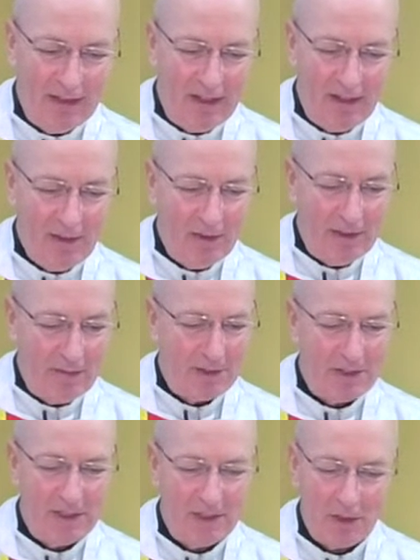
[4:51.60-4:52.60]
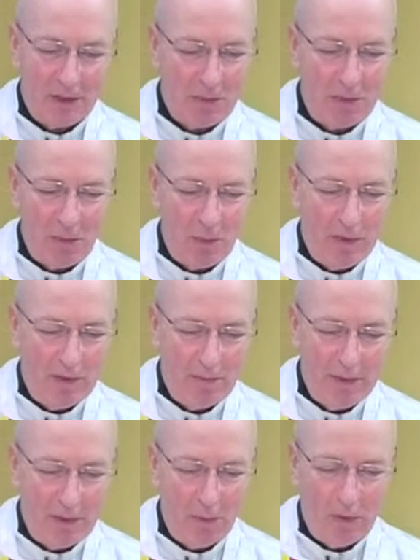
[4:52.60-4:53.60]
our love is not just to be
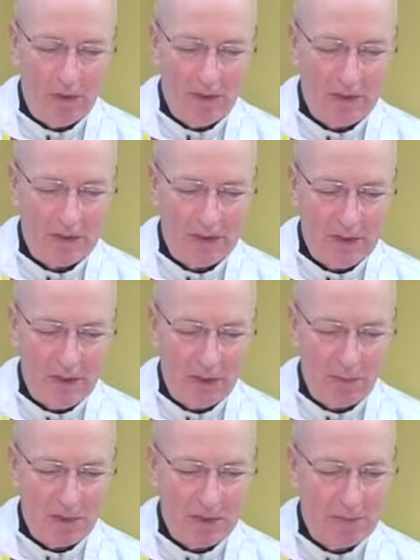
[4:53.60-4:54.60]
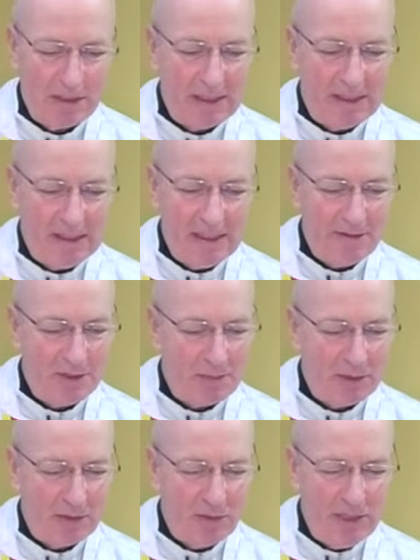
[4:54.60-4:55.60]
mere words or talk, but something alive,
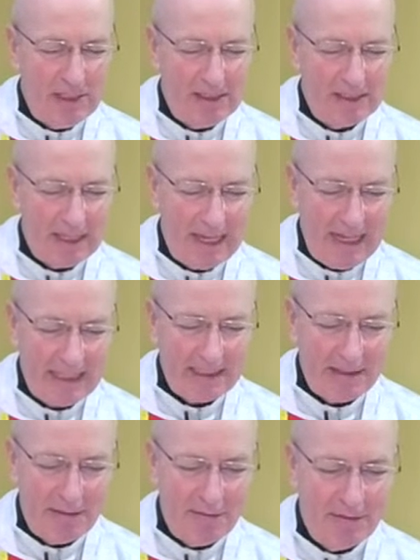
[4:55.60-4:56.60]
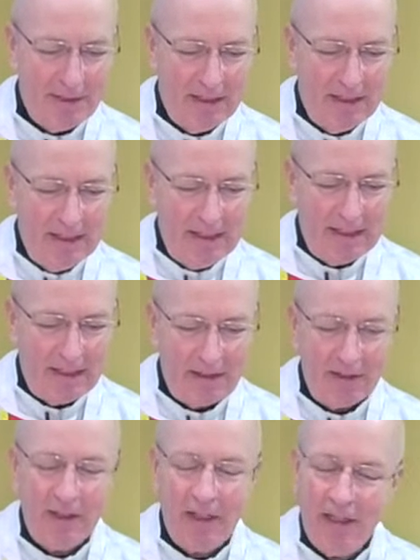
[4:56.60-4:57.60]
something real and active, and that
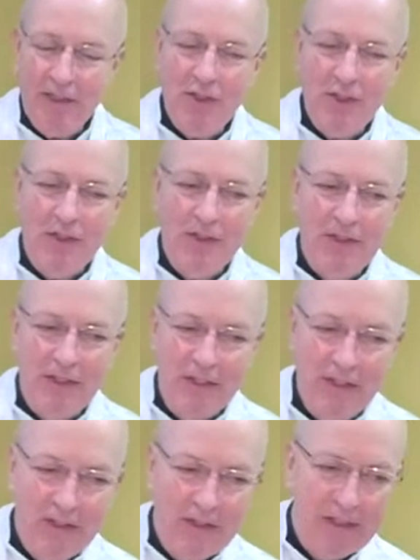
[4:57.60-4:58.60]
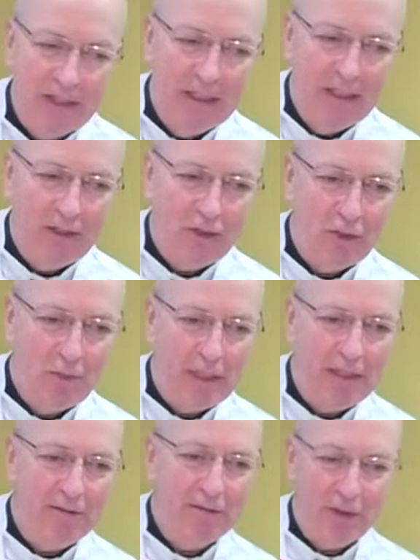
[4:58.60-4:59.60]
our consciences should be
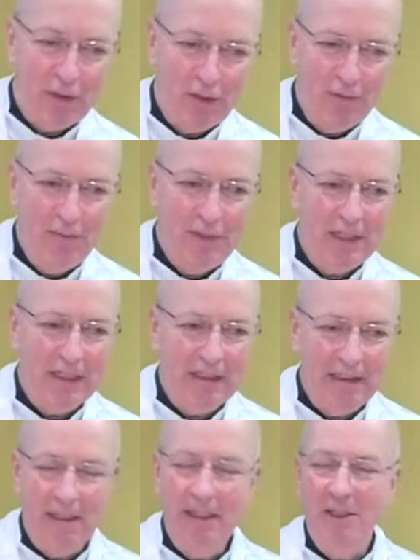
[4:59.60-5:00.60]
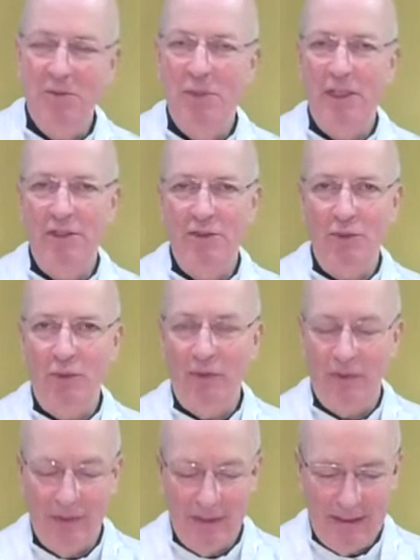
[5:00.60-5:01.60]
informed and guided by
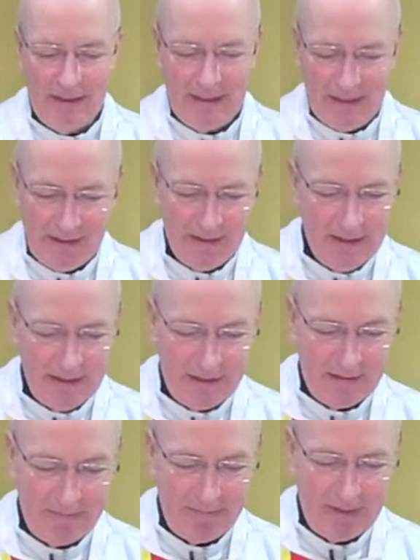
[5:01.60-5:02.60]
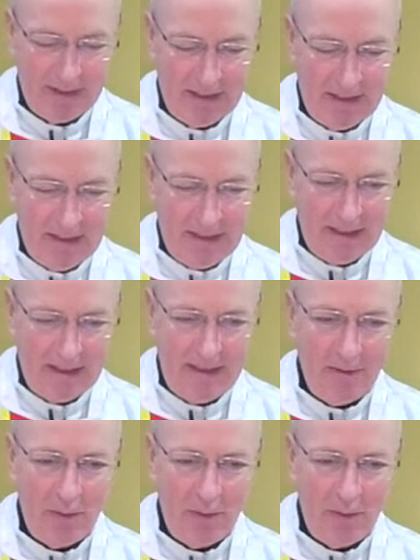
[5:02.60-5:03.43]
truth in God. Then